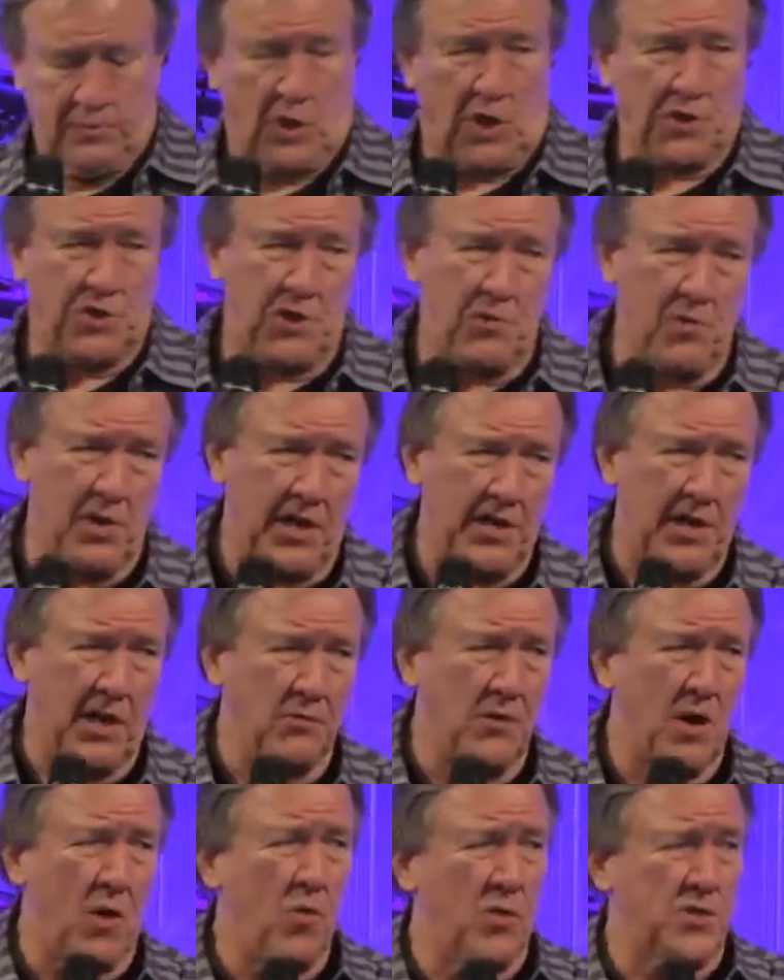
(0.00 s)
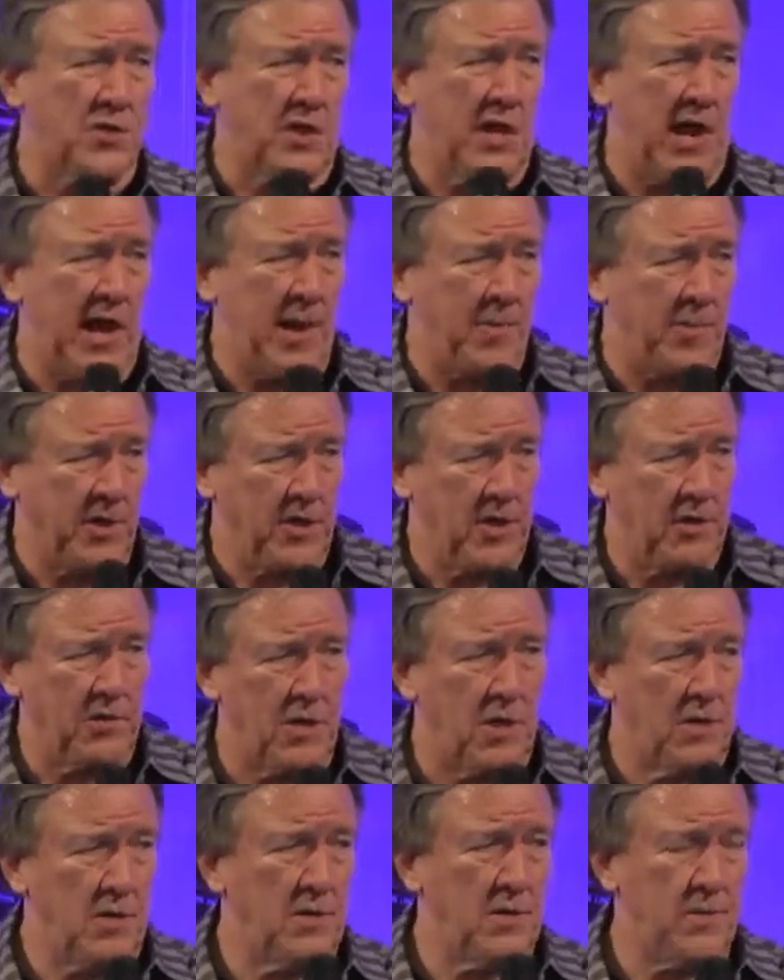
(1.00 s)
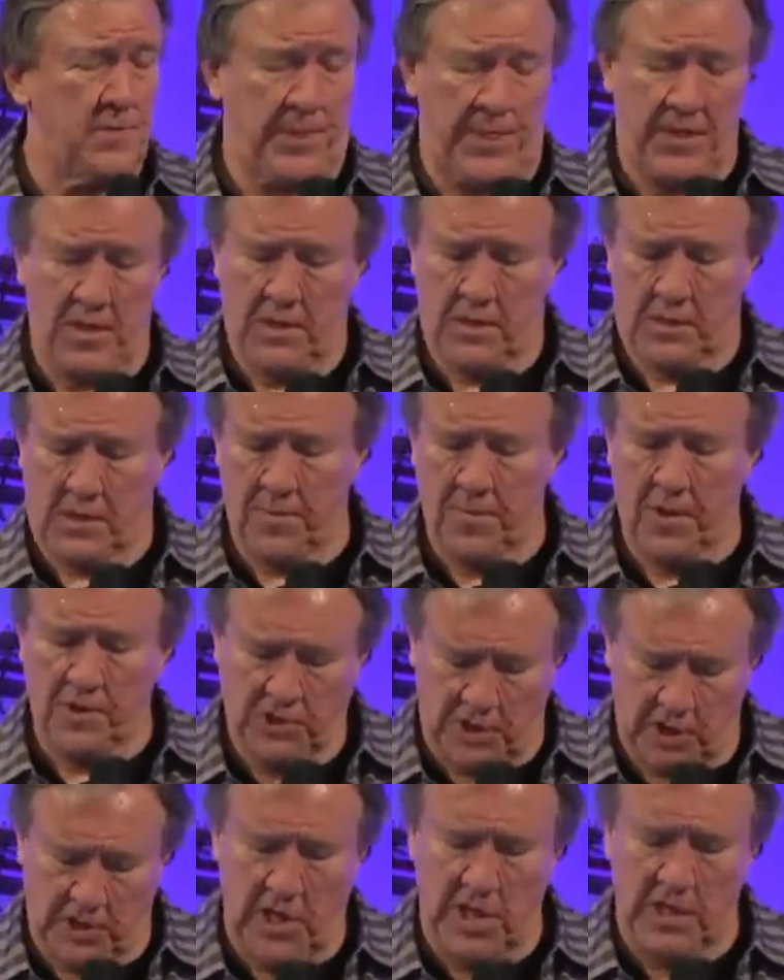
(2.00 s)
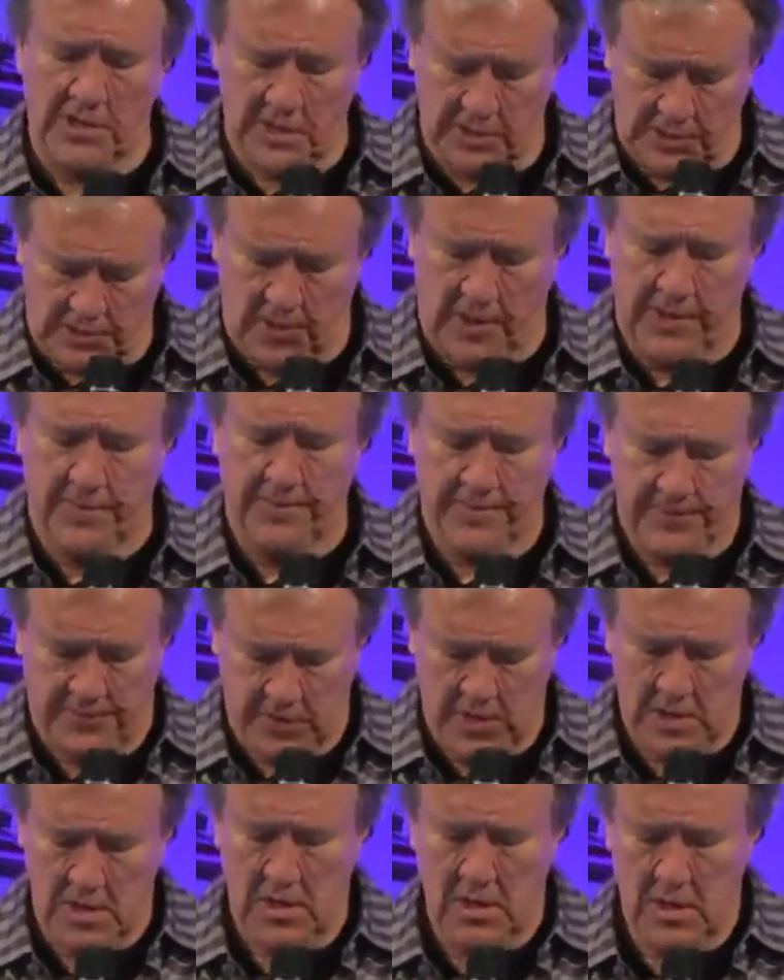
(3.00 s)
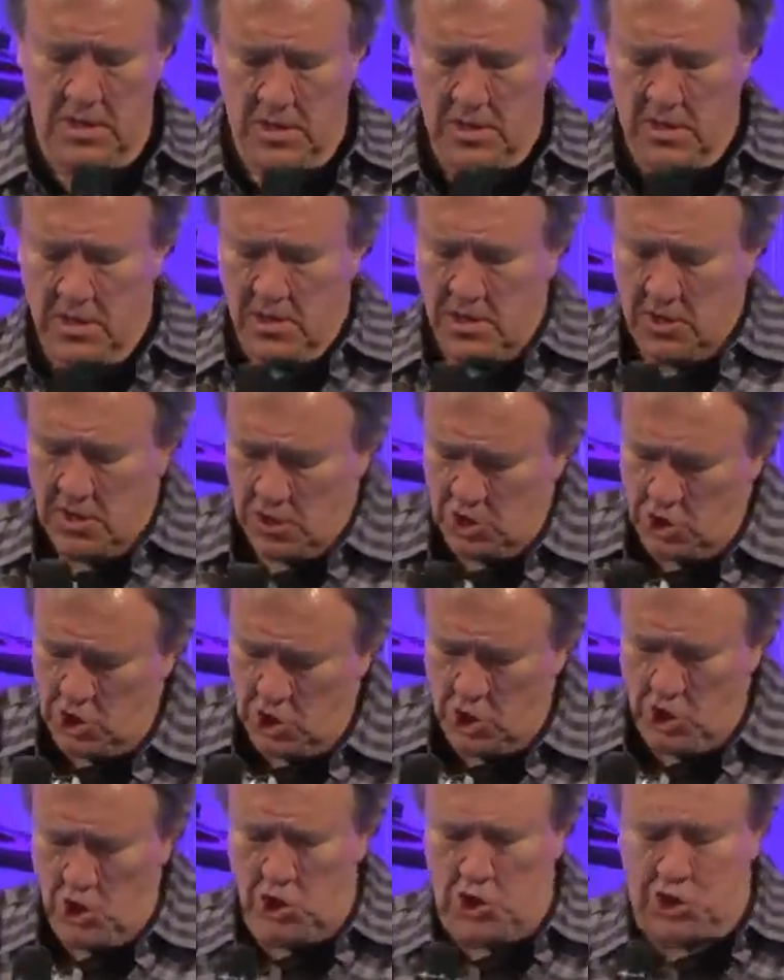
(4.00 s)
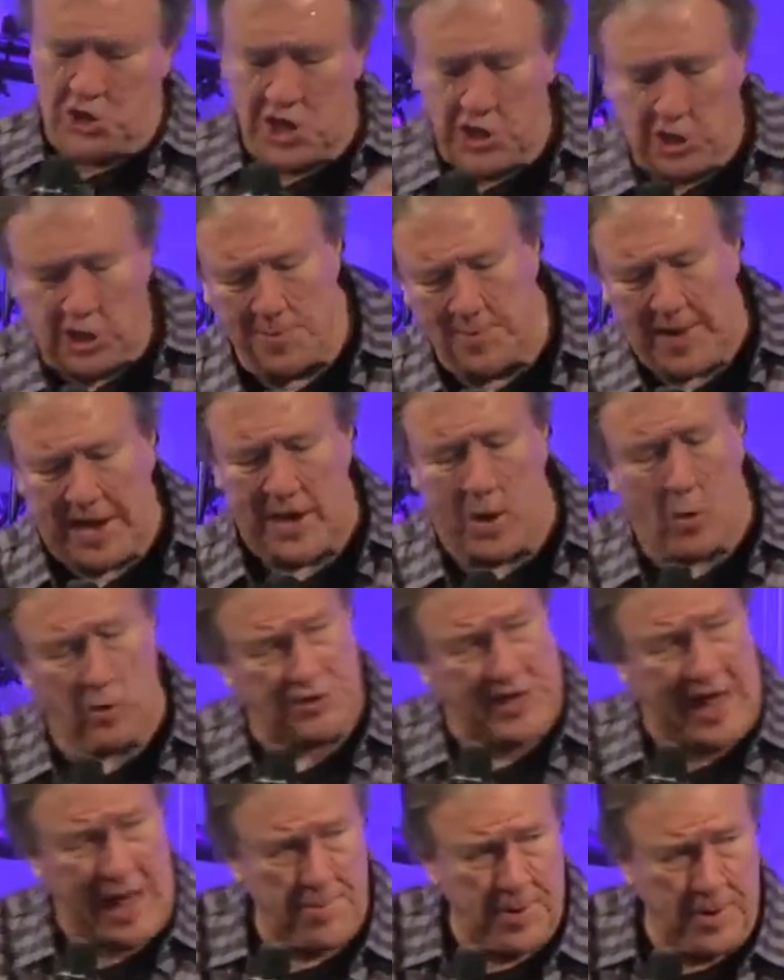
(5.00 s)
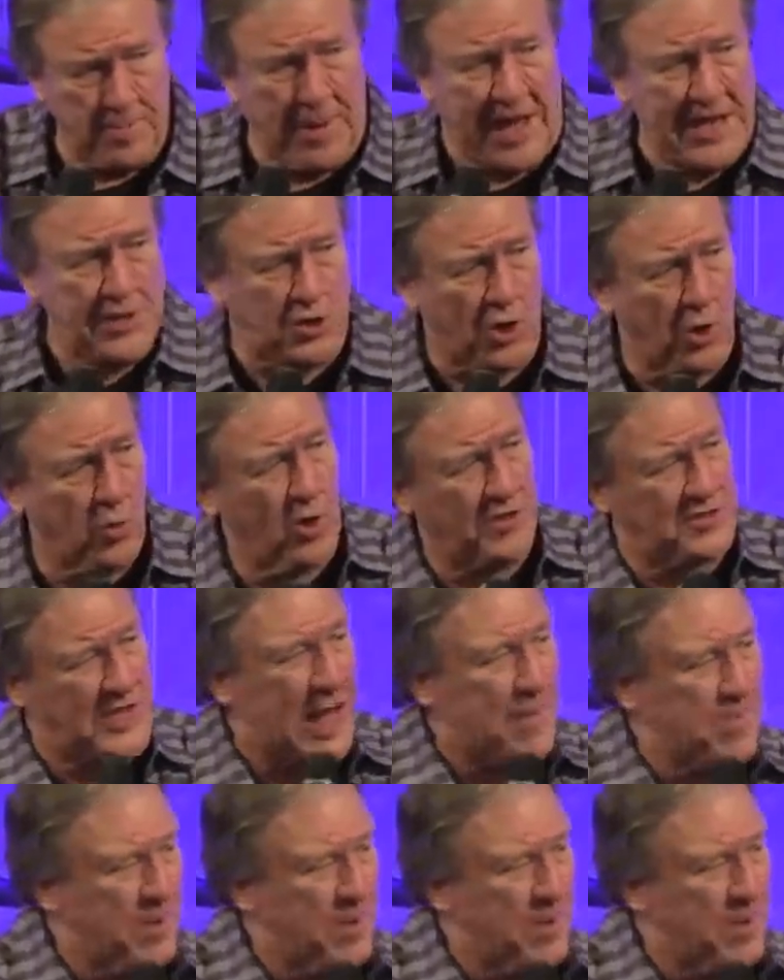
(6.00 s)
Because you really don't know what's going to happen, do you? Come on, shake your head this way. You think you may know what's happened based on what's